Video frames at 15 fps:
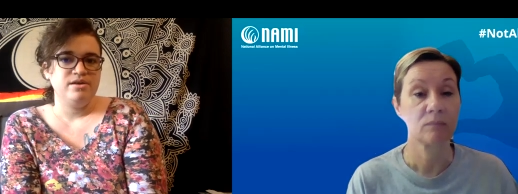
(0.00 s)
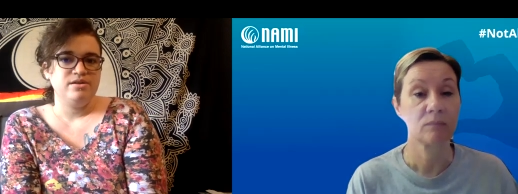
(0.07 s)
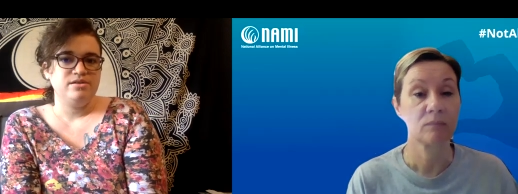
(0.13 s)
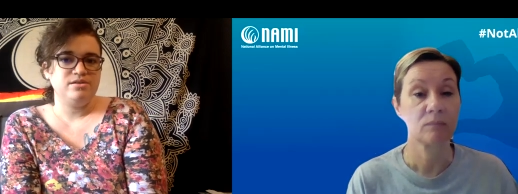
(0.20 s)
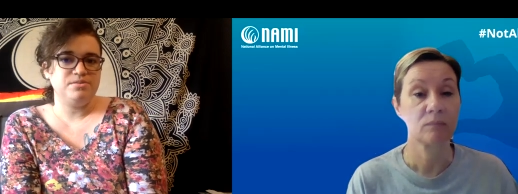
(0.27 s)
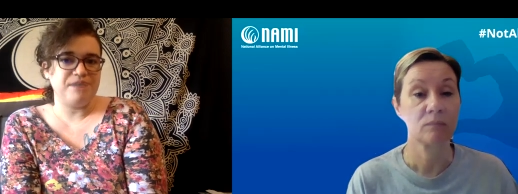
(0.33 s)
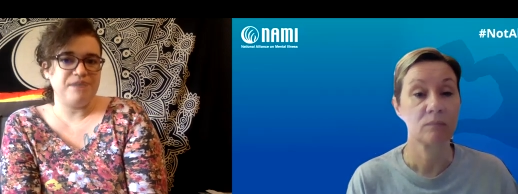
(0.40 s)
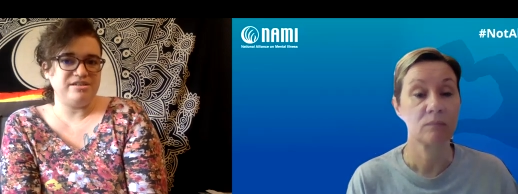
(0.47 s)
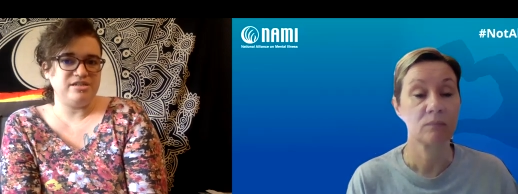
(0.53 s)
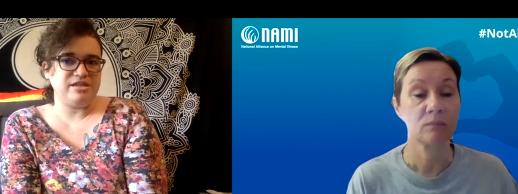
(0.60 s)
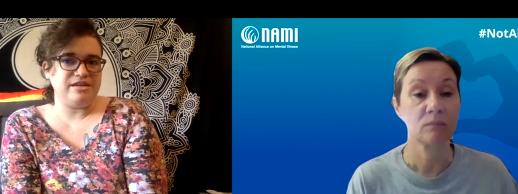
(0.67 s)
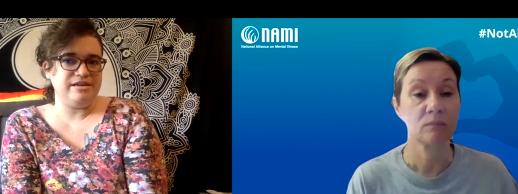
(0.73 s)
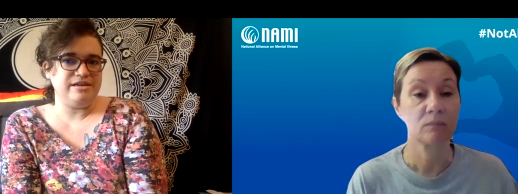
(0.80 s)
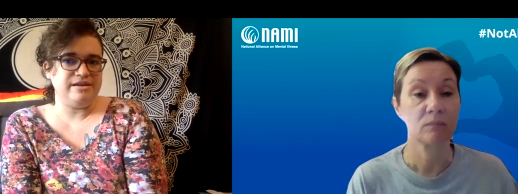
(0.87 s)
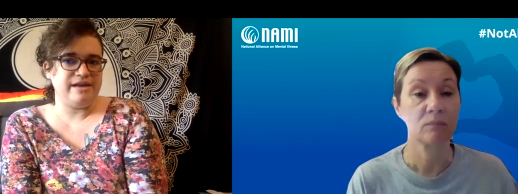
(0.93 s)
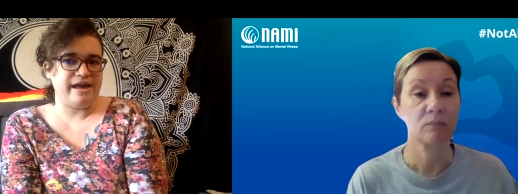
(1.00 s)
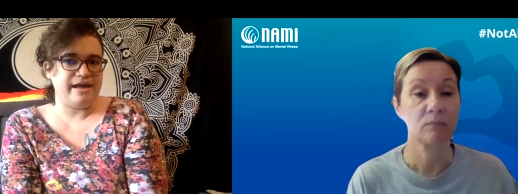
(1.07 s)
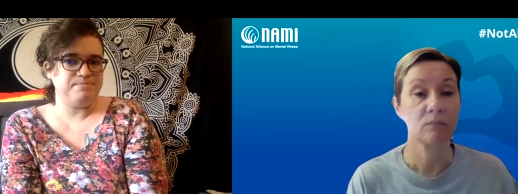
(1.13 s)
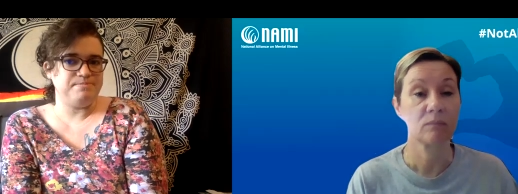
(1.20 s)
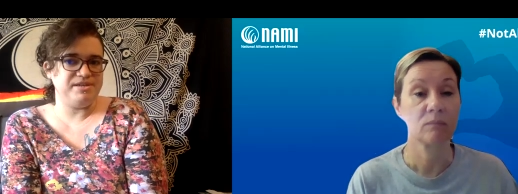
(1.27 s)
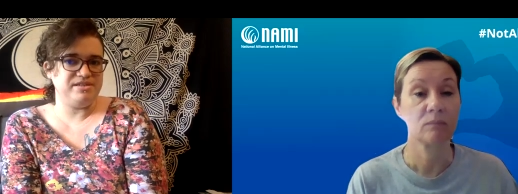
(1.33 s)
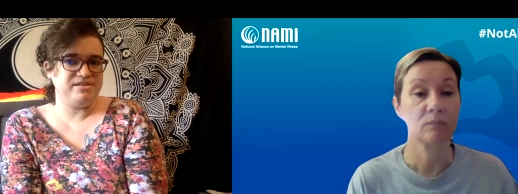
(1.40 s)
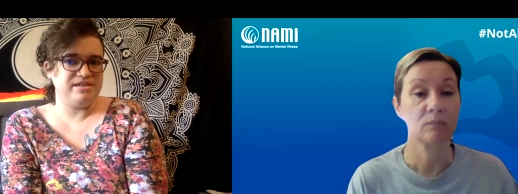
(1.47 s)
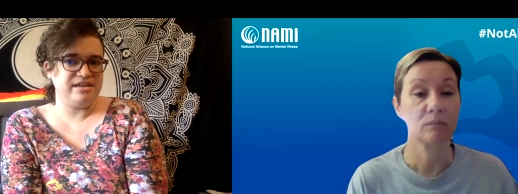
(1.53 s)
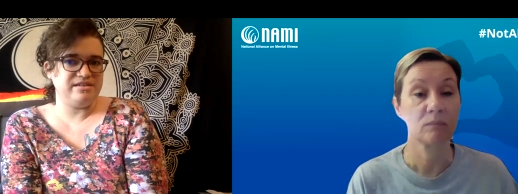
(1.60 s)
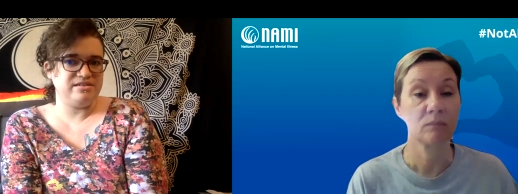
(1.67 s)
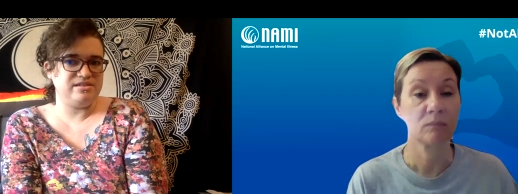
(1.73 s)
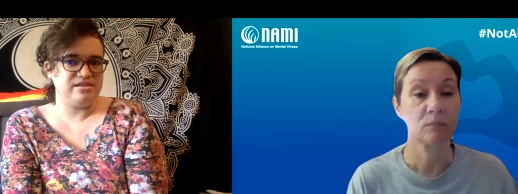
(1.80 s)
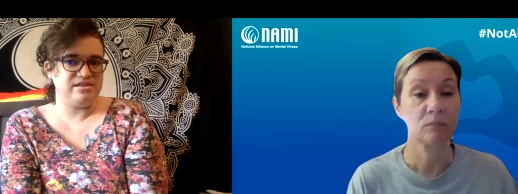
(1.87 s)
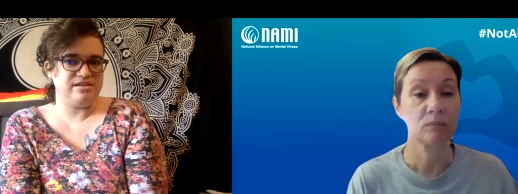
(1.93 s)
Speaker 1: depression and
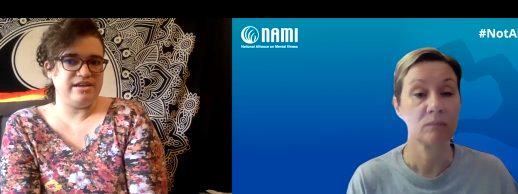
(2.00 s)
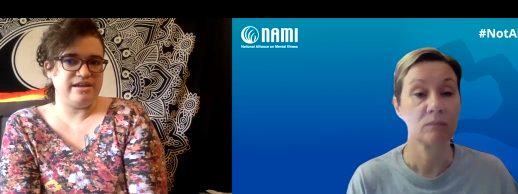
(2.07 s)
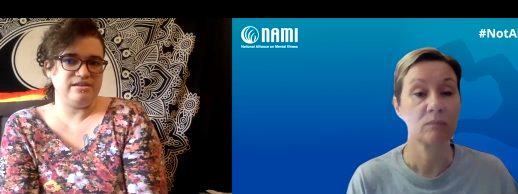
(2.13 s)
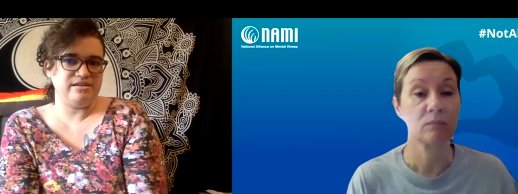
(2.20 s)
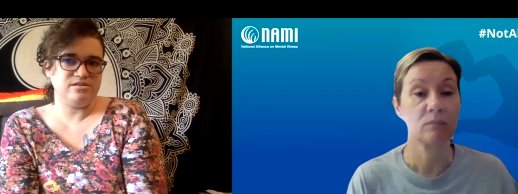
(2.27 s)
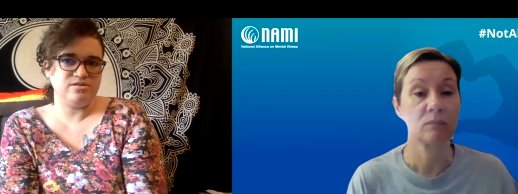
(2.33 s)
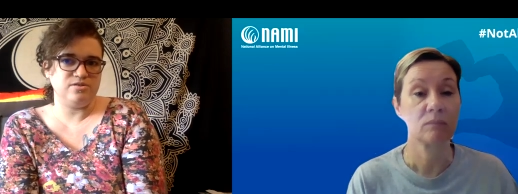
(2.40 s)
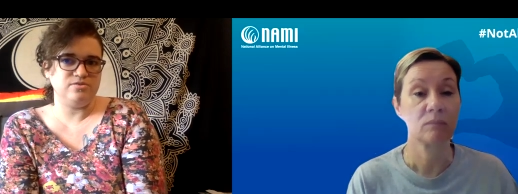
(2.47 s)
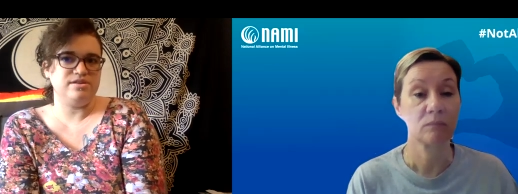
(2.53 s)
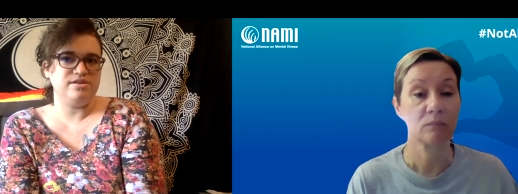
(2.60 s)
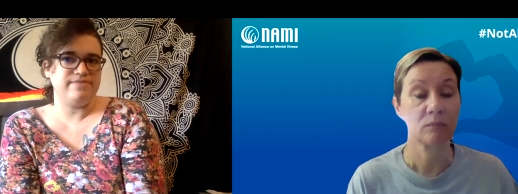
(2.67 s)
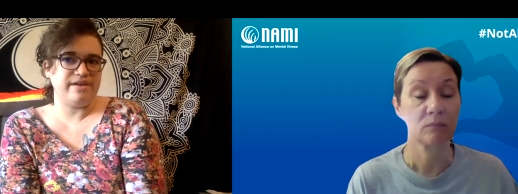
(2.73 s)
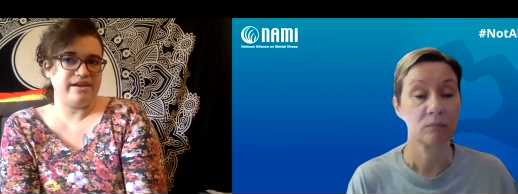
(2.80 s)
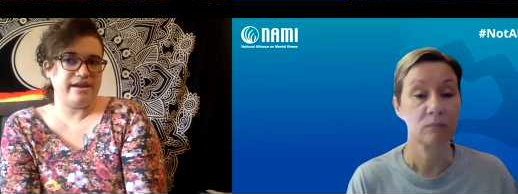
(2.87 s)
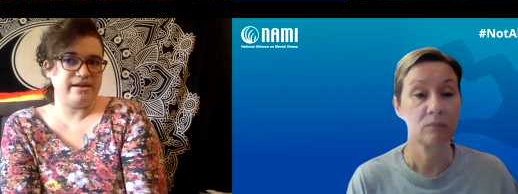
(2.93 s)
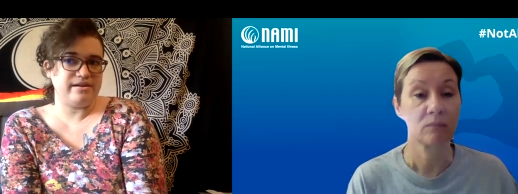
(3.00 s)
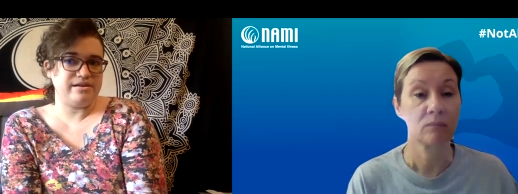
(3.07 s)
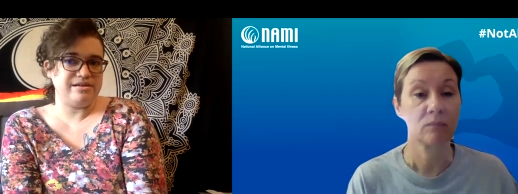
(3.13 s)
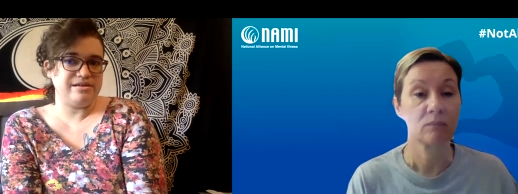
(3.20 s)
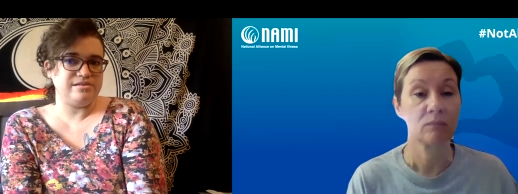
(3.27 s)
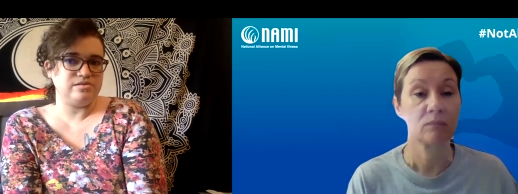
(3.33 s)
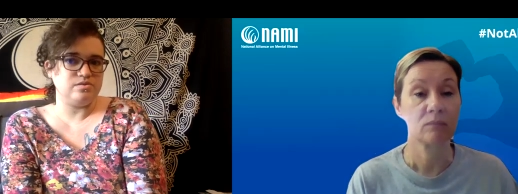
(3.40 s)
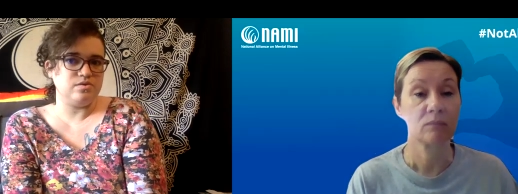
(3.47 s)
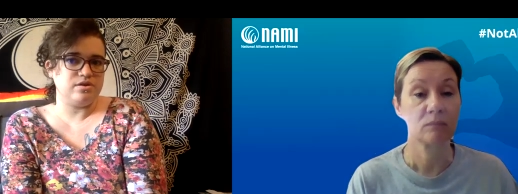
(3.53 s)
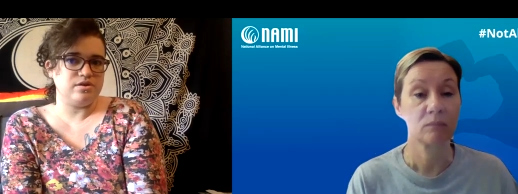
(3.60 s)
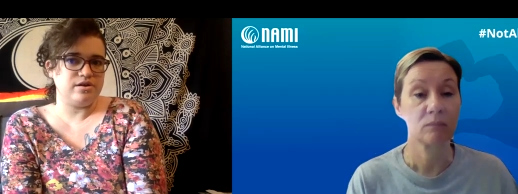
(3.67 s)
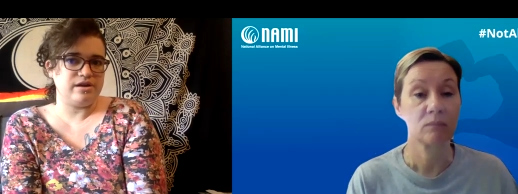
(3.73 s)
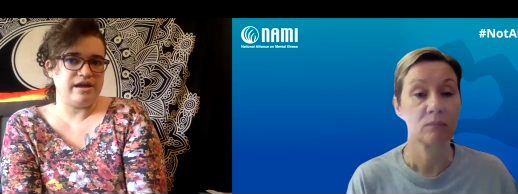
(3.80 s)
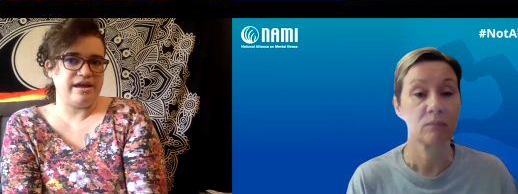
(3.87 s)
PTSD and dissociative identity disorder.